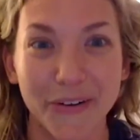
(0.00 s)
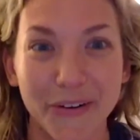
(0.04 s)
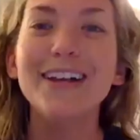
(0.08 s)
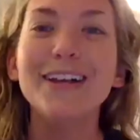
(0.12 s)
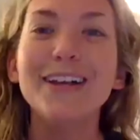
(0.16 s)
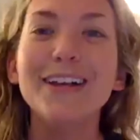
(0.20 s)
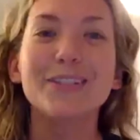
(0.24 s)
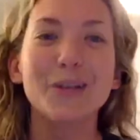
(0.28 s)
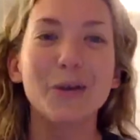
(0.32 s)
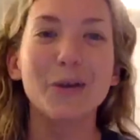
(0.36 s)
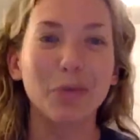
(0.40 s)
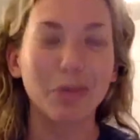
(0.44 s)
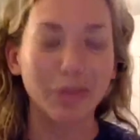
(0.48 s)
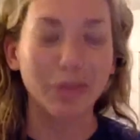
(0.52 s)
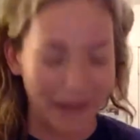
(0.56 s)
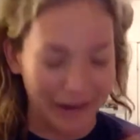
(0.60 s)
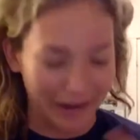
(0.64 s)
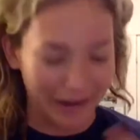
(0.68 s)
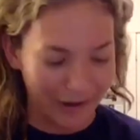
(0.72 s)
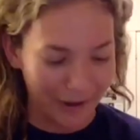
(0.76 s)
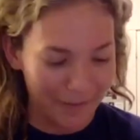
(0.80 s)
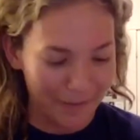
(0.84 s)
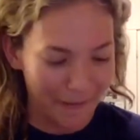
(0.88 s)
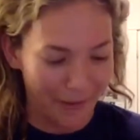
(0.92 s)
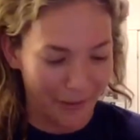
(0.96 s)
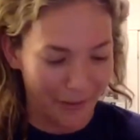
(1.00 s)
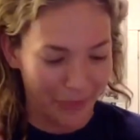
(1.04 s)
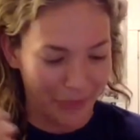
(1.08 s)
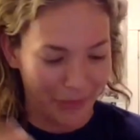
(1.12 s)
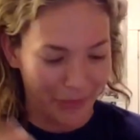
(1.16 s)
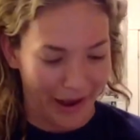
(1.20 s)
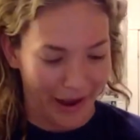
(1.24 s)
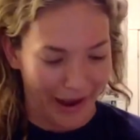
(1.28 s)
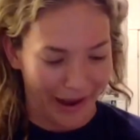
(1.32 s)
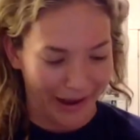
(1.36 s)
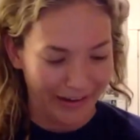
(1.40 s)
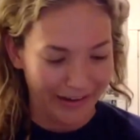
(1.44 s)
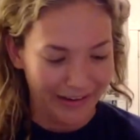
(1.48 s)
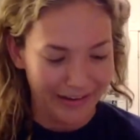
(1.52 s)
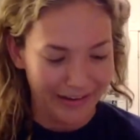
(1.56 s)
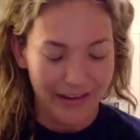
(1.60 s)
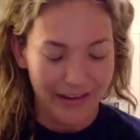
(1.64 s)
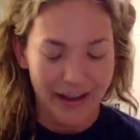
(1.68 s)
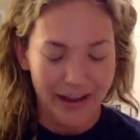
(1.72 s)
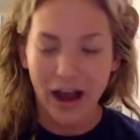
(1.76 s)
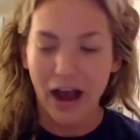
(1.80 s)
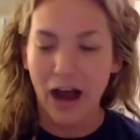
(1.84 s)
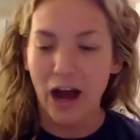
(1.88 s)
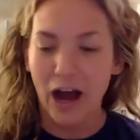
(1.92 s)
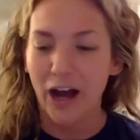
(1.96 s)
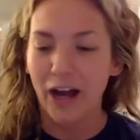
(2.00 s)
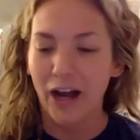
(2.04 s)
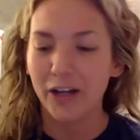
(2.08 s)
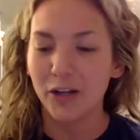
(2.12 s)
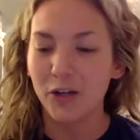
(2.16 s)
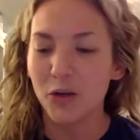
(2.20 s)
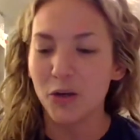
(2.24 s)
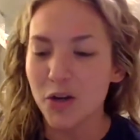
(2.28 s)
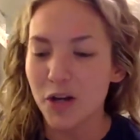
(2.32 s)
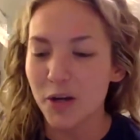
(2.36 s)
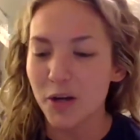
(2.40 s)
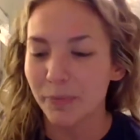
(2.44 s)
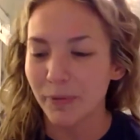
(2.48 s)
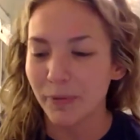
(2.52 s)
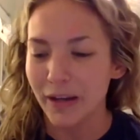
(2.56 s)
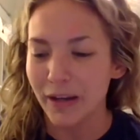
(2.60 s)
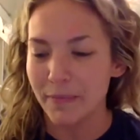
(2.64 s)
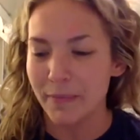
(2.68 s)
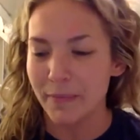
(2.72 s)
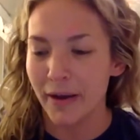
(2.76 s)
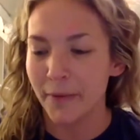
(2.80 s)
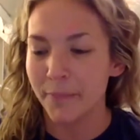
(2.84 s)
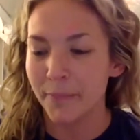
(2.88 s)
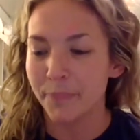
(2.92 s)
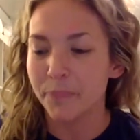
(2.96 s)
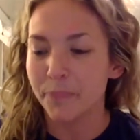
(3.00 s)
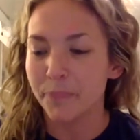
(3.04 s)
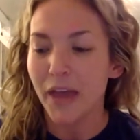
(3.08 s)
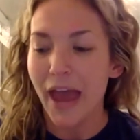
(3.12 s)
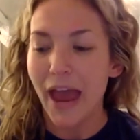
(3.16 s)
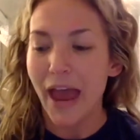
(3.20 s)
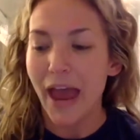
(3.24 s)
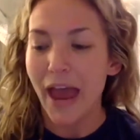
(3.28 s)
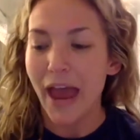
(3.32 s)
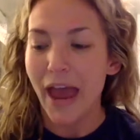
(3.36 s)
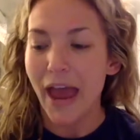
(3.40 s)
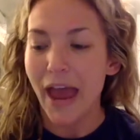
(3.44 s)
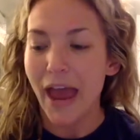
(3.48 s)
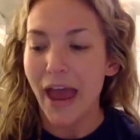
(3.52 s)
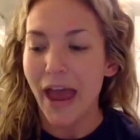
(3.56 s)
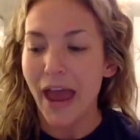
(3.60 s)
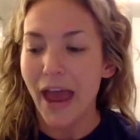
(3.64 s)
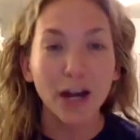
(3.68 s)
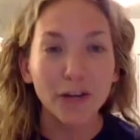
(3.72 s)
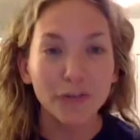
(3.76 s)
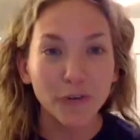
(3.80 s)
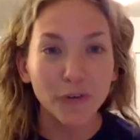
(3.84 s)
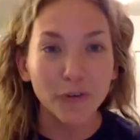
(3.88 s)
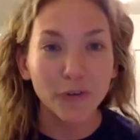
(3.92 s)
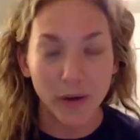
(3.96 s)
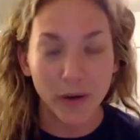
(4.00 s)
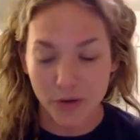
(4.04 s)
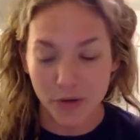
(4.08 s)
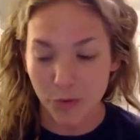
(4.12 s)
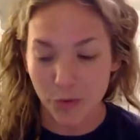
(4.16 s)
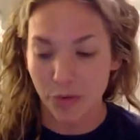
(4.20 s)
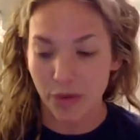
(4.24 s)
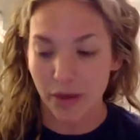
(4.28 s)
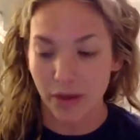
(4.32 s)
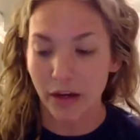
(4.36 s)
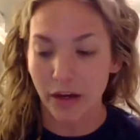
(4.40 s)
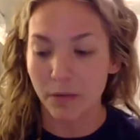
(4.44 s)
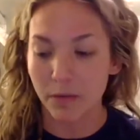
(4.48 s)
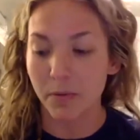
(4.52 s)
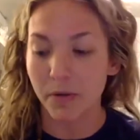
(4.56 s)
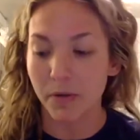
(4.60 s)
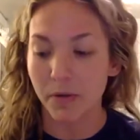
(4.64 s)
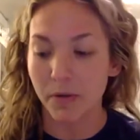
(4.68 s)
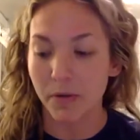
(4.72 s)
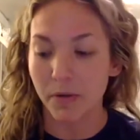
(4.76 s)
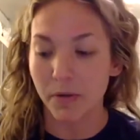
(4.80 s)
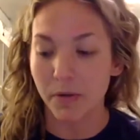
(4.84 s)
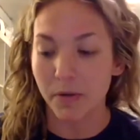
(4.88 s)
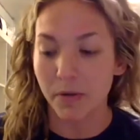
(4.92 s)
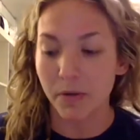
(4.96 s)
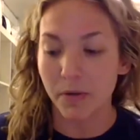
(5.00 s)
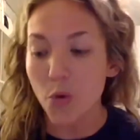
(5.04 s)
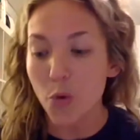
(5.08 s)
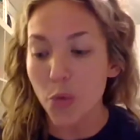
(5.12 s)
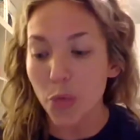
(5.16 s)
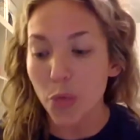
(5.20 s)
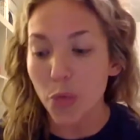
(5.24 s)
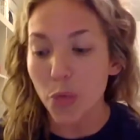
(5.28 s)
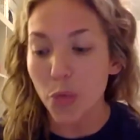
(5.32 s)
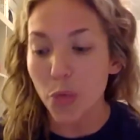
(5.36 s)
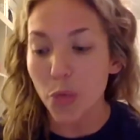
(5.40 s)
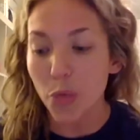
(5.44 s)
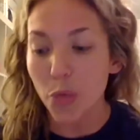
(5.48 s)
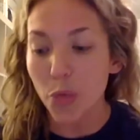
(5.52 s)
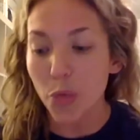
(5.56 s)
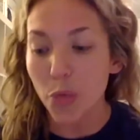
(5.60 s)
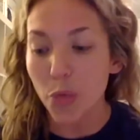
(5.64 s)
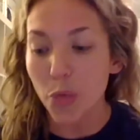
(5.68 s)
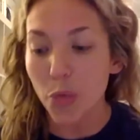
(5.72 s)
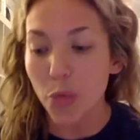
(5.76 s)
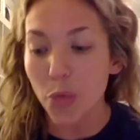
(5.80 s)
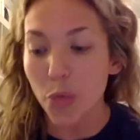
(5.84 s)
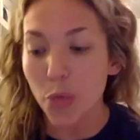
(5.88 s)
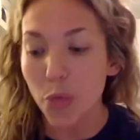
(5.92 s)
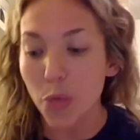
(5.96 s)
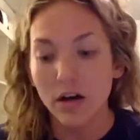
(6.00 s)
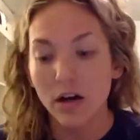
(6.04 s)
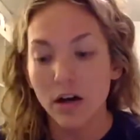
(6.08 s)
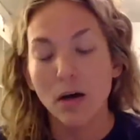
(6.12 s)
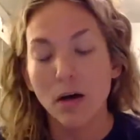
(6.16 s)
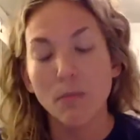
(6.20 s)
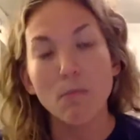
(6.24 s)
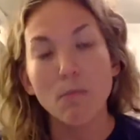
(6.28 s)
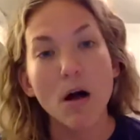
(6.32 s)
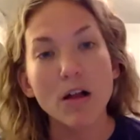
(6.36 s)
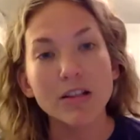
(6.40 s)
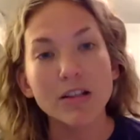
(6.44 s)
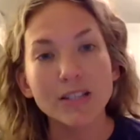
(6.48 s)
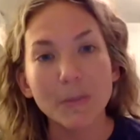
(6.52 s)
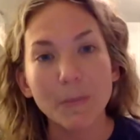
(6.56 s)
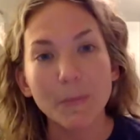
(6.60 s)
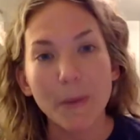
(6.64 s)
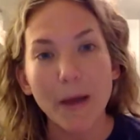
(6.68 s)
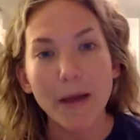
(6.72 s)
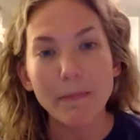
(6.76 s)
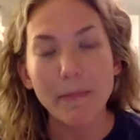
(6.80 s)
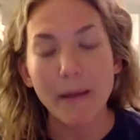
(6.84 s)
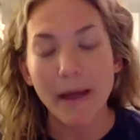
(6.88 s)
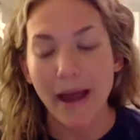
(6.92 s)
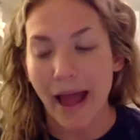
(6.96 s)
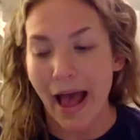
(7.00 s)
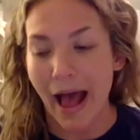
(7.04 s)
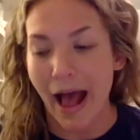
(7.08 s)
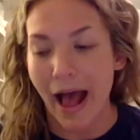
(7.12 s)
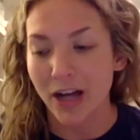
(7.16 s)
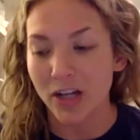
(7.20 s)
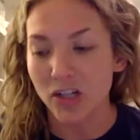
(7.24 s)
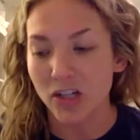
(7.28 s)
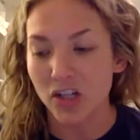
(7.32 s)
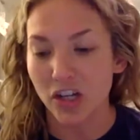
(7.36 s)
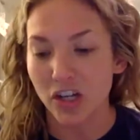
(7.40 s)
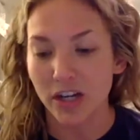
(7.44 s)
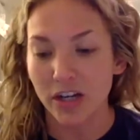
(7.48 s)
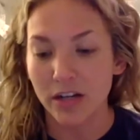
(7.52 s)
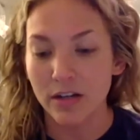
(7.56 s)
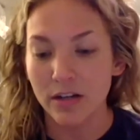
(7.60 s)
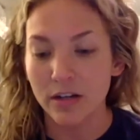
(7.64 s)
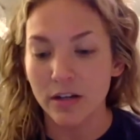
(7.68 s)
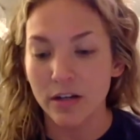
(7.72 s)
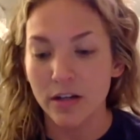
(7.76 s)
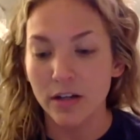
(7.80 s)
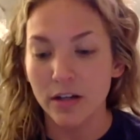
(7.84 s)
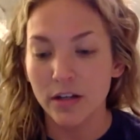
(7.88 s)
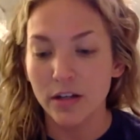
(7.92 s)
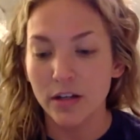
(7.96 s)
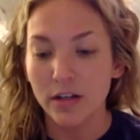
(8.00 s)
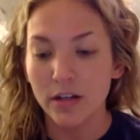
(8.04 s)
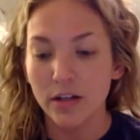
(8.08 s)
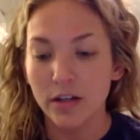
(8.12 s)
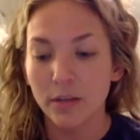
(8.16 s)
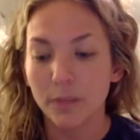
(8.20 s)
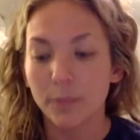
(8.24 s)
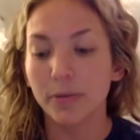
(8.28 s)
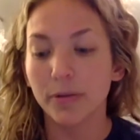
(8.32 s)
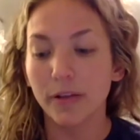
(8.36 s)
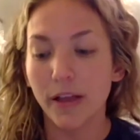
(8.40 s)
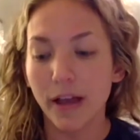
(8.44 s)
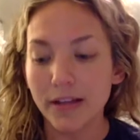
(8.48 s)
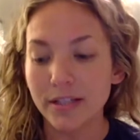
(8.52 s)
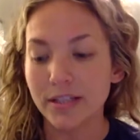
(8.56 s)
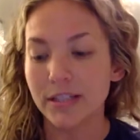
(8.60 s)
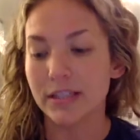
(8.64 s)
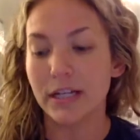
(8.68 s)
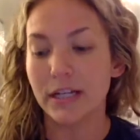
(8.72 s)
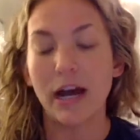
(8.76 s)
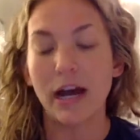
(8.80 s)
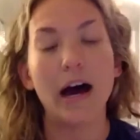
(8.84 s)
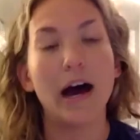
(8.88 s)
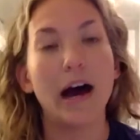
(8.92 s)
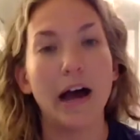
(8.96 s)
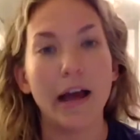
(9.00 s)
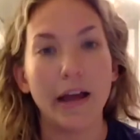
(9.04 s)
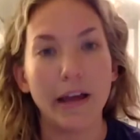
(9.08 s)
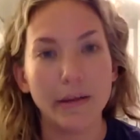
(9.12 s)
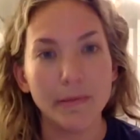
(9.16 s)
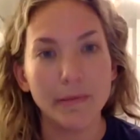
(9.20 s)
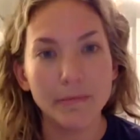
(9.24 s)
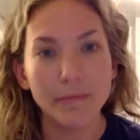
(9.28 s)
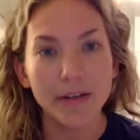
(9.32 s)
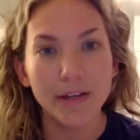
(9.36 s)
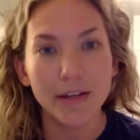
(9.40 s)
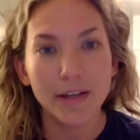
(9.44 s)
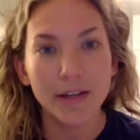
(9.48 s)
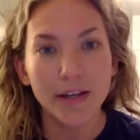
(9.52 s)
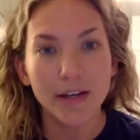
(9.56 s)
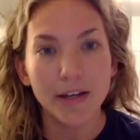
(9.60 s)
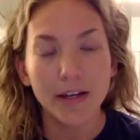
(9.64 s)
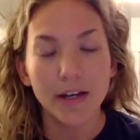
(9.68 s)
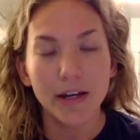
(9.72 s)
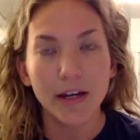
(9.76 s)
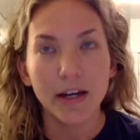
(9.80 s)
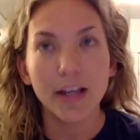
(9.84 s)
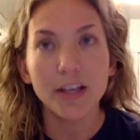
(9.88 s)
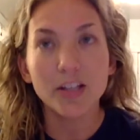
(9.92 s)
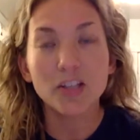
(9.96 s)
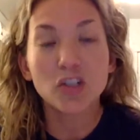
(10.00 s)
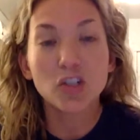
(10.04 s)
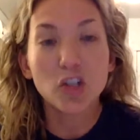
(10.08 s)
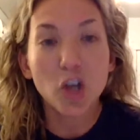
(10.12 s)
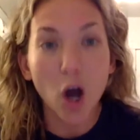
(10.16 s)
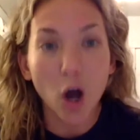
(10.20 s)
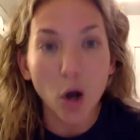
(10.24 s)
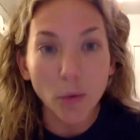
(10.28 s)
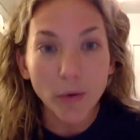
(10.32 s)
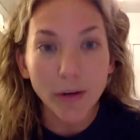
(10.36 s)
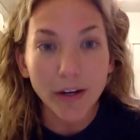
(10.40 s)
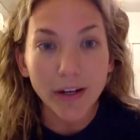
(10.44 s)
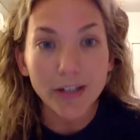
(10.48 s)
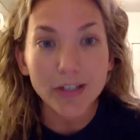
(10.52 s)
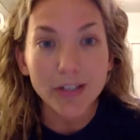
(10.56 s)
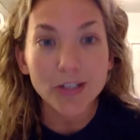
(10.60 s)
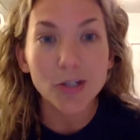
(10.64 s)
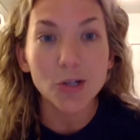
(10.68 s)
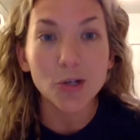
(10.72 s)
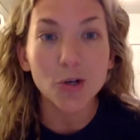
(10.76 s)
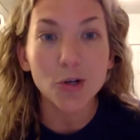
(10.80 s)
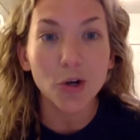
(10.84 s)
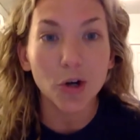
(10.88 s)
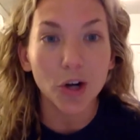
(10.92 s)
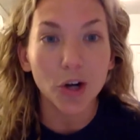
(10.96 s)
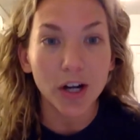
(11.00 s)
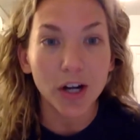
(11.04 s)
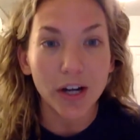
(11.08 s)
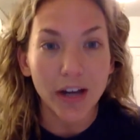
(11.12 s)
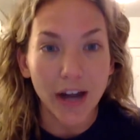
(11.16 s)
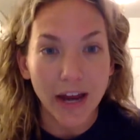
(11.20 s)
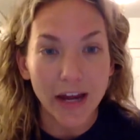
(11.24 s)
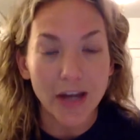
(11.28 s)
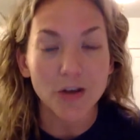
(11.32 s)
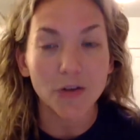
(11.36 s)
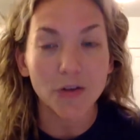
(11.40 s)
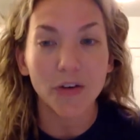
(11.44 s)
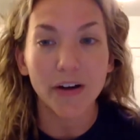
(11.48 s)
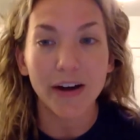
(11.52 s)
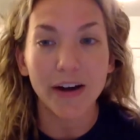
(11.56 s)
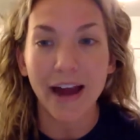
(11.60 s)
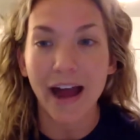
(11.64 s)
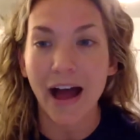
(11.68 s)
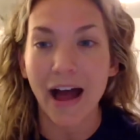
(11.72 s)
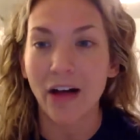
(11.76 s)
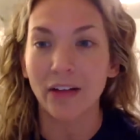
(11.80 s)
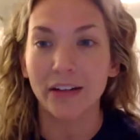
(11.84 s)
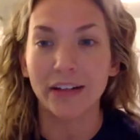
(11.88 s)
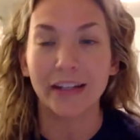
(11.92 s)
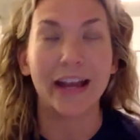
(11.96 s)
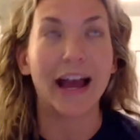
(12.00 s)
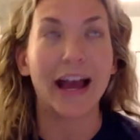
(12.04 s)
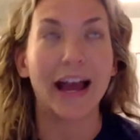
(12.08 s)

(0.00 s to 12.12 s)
So think about that on who you're blaming. And be careful what you think, because what you think multiplied by action plus time is going to create your reality.